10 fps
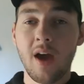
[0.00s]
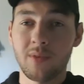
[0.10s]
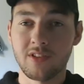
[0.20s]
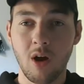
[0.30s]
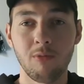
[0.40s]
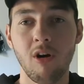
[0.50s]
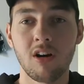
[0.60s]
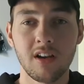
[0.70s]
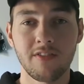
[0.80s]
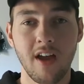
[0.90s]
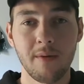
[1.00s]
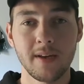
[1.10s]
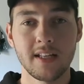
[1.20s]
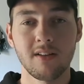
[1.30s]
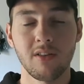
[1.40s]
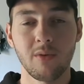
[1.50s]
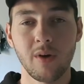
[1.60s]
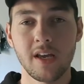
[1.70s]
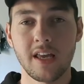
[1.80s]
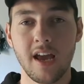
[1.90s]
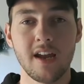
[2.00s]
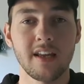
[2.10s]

And with Tom Rockcliffe coming in on the weekend